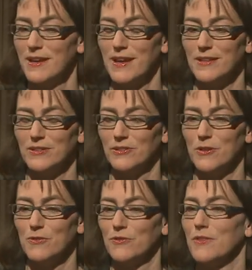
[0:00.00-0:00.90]
And
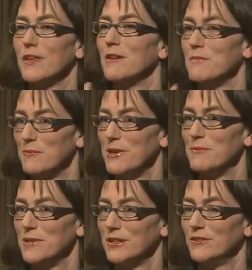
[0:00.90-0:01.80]
so for them, it
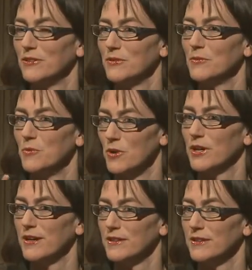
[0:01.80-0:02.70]
may be to
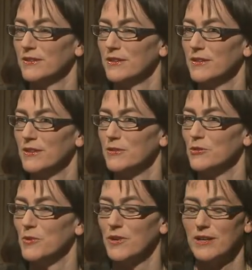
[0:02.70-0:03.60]
work on the
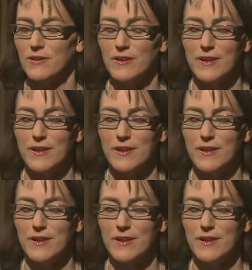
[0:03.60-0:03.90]
numerator.